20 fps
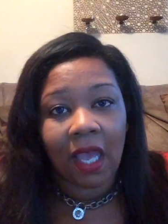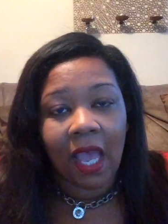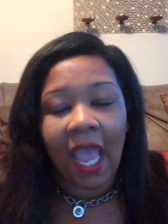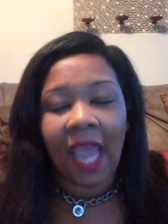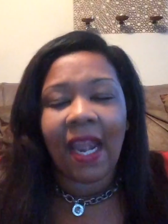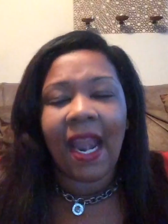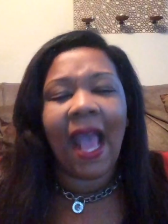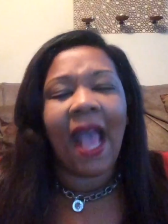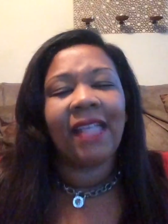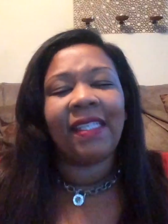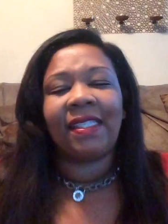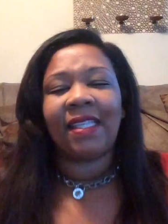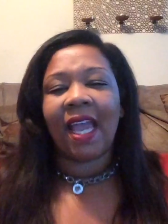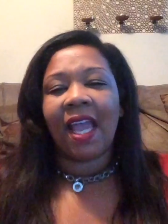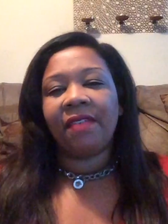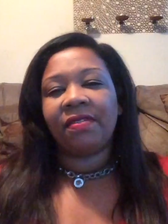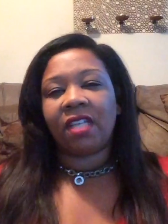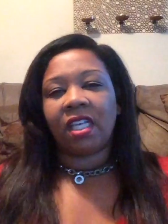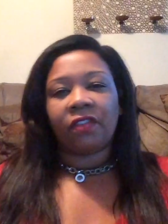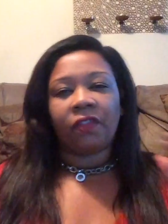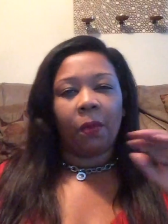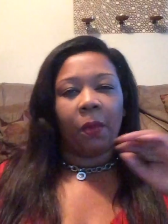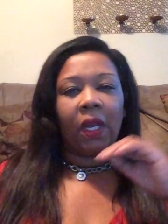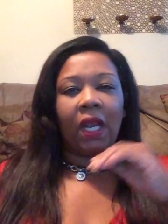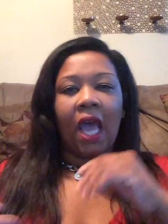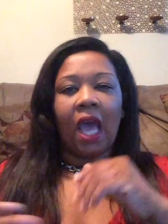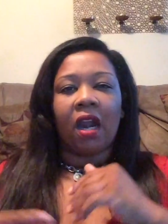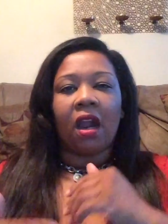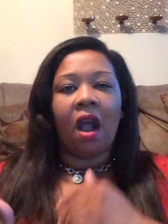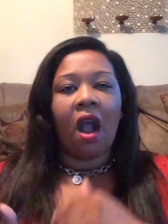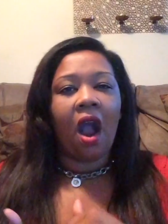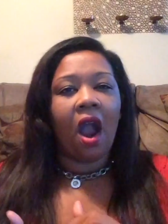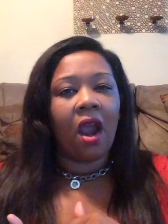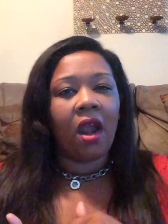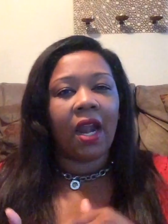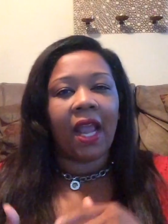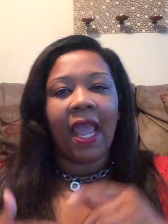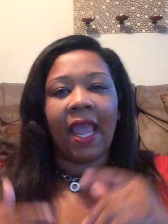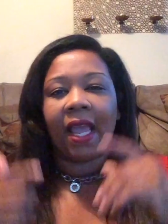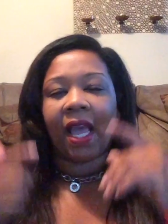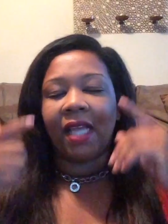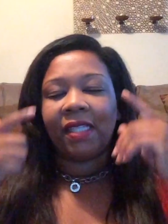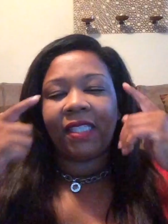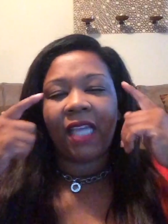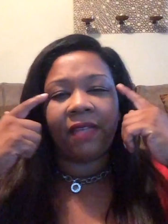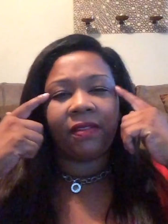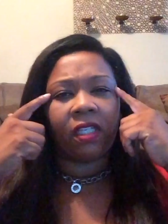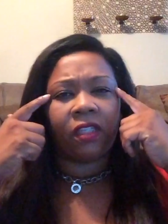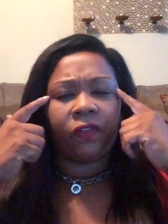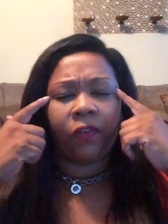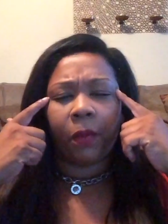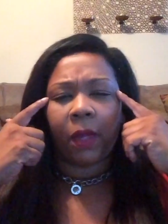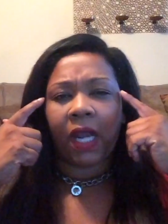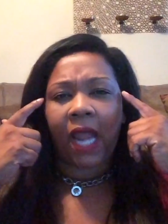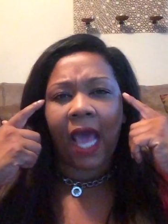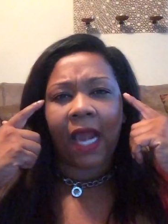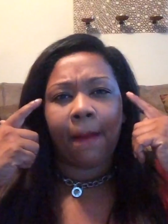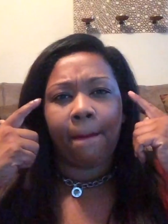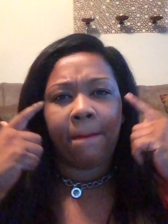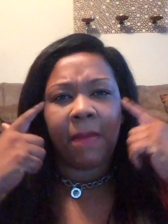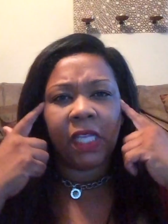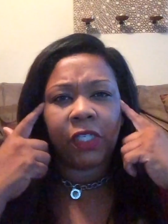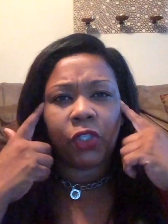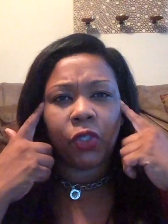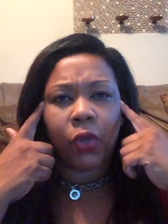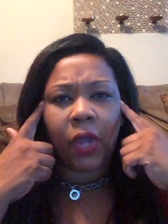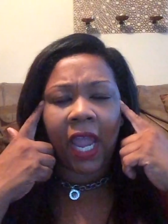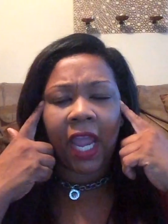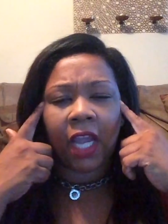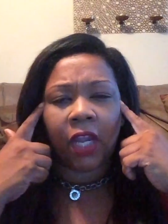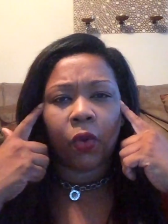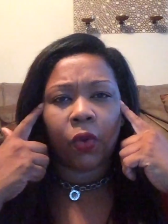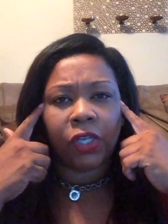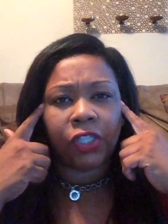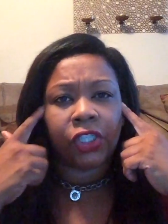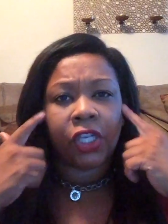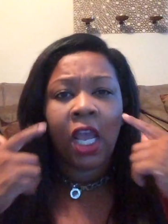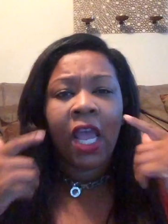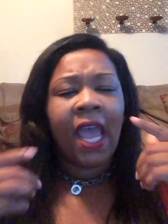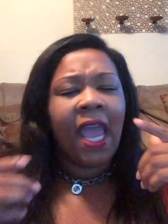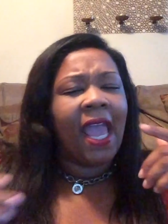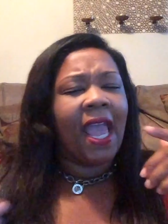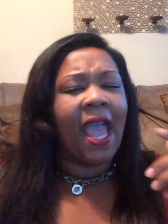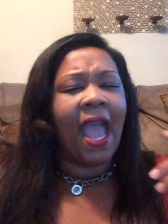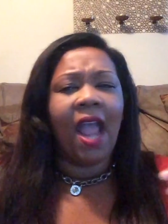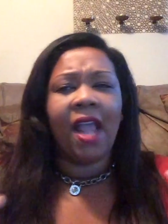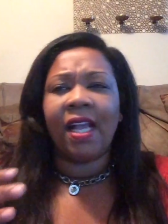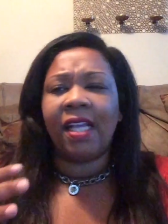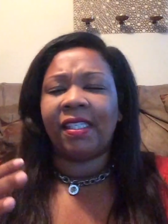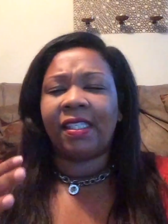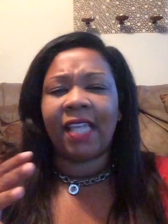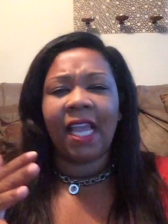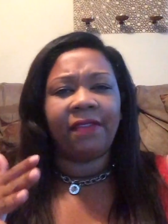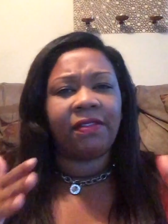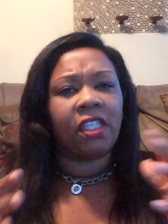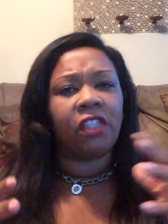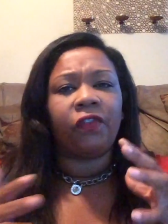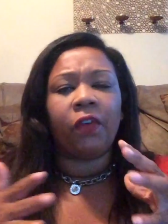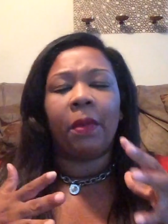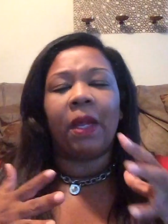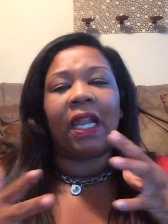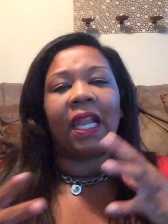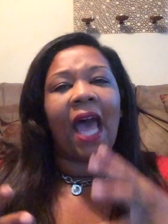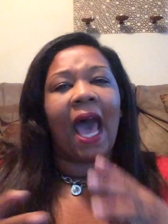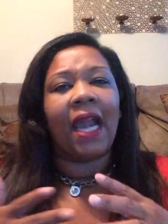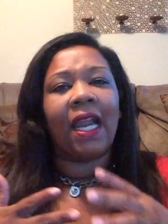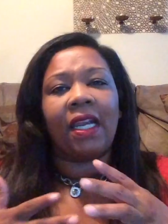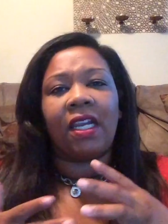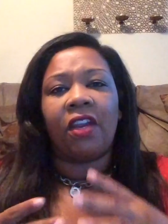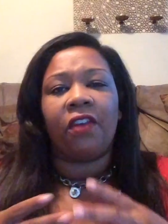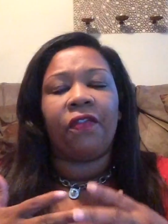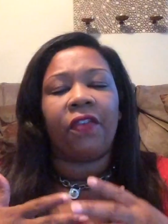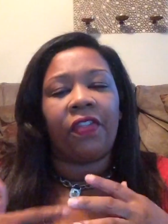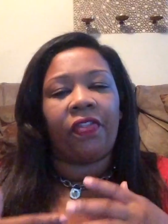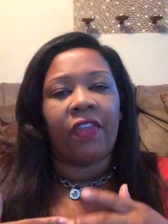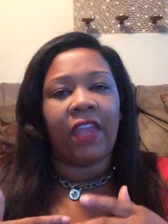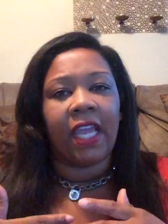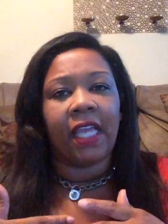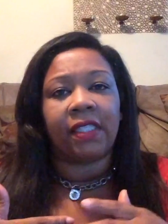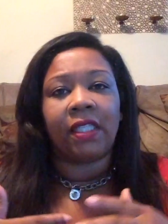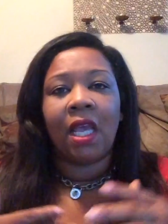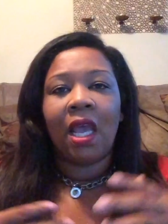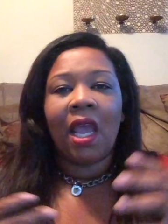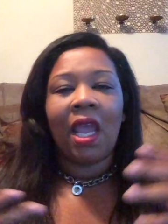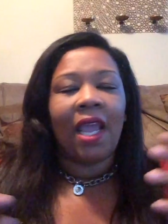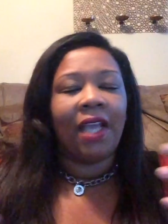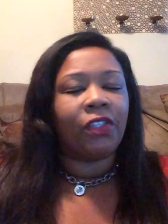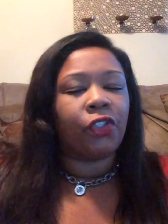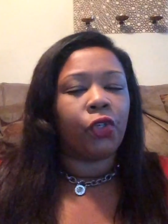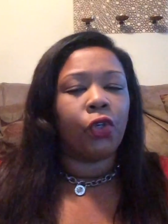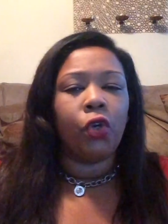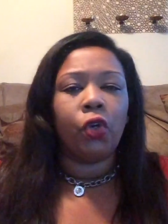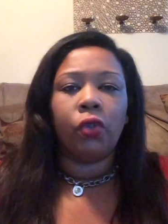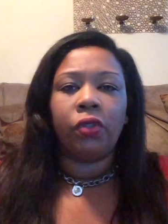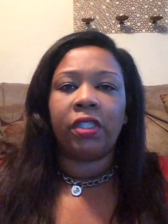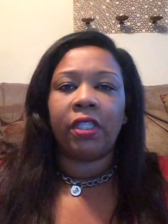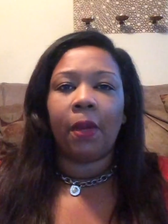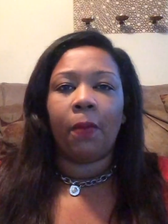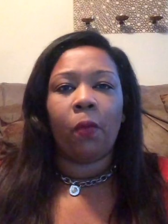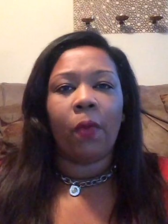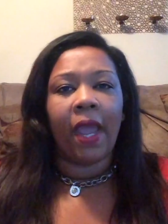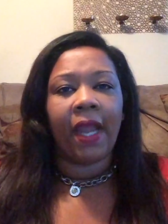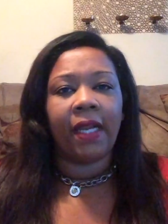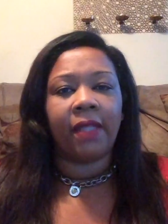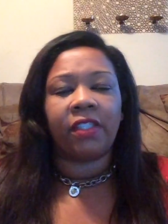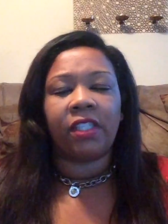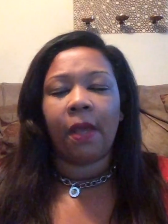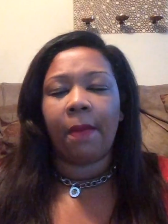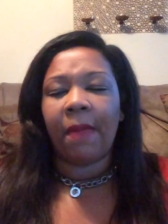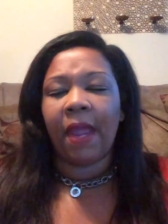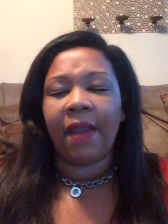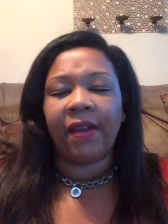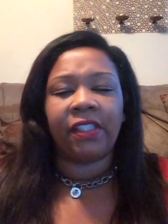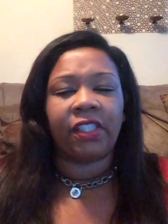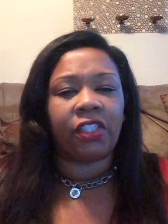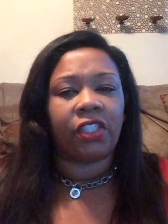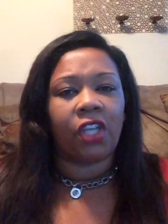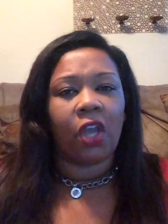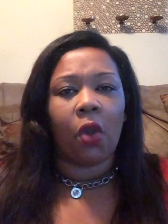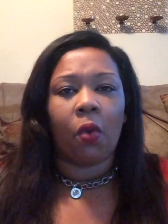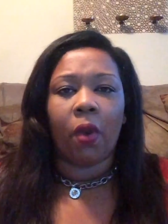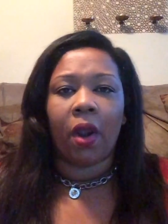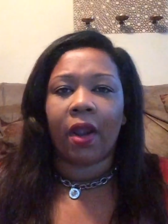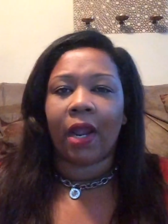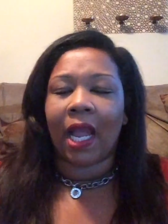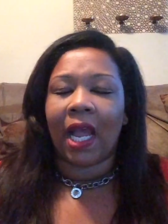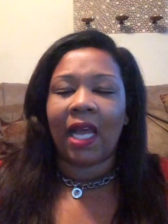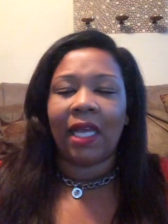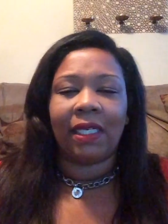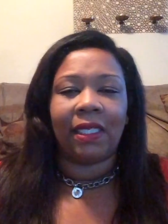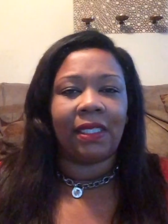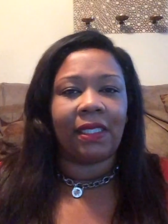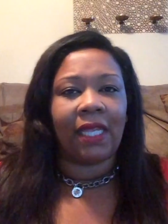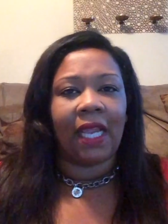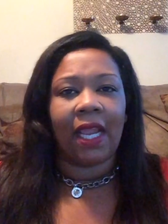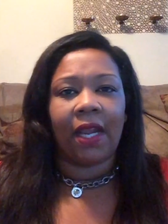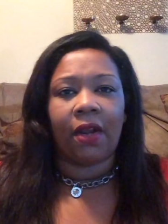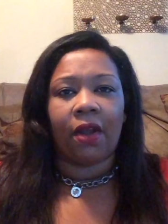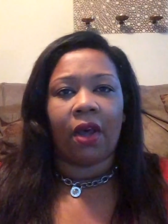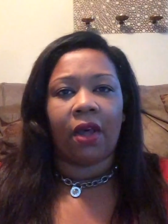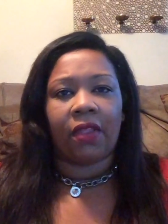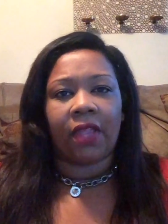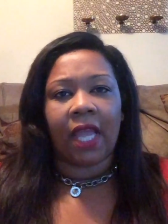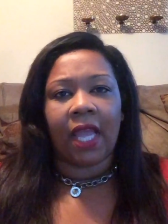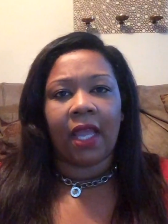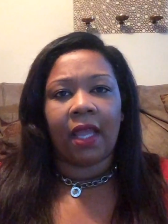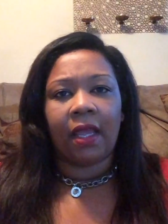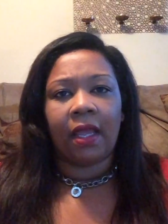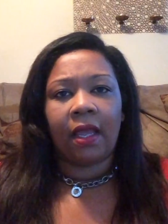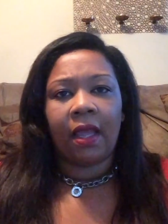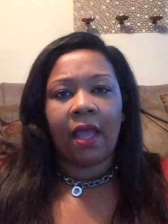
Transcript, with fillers: And that saves us from a lot of heartache. It saves us from a lot of mental anguish. It, it saves us from a lot of different things. And true, some, some marriages don't work. I understand all that.